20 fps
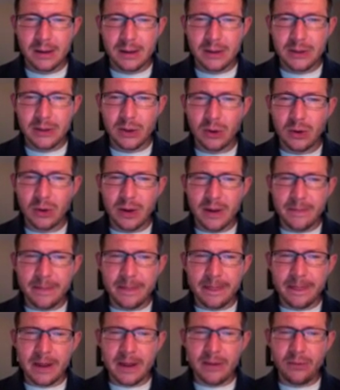So
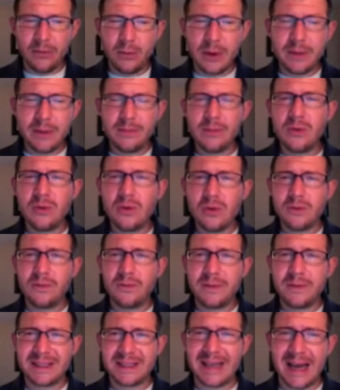if we move
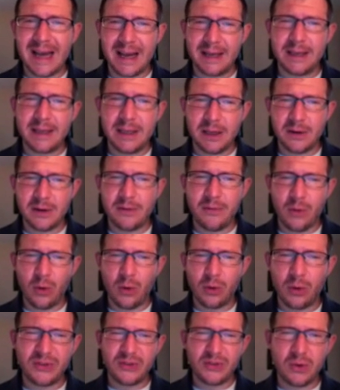this idea
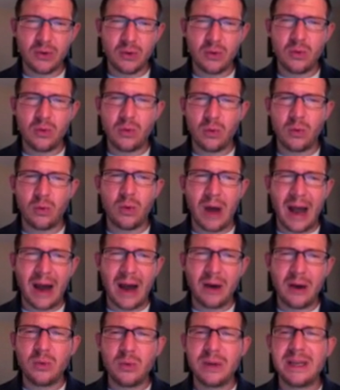forward, so
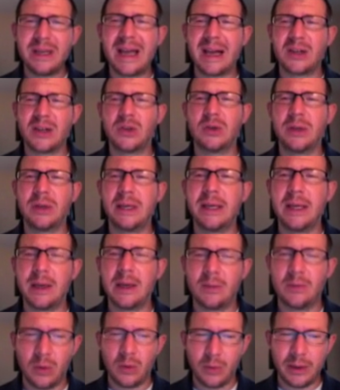how do we actually
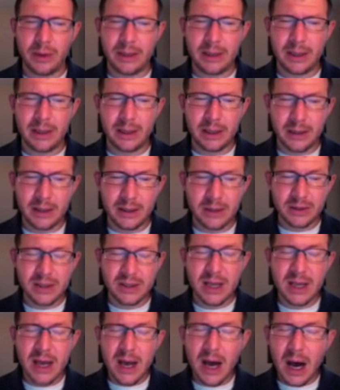get what we need? And
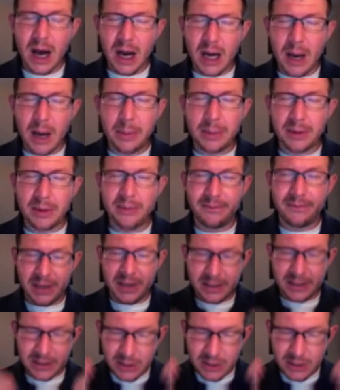there's a couple of
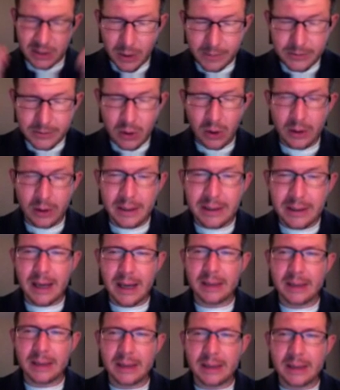things. So I'm talking
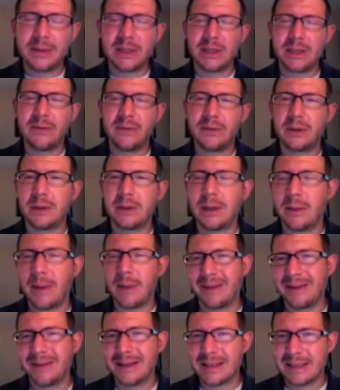now specifically
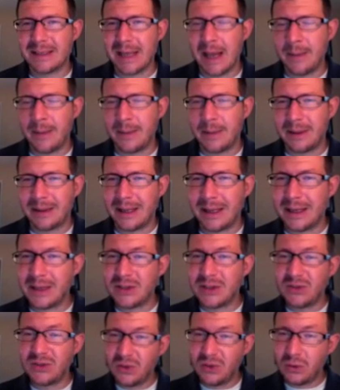about the assignment that
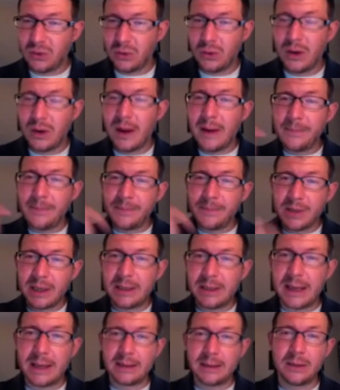is due
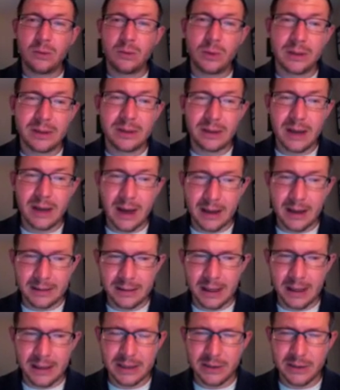connected with the
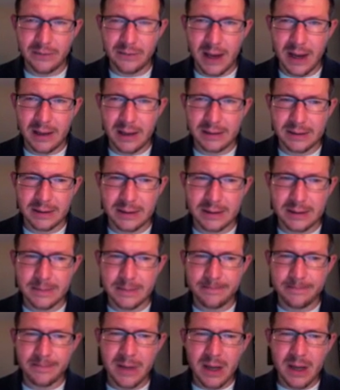context analysis.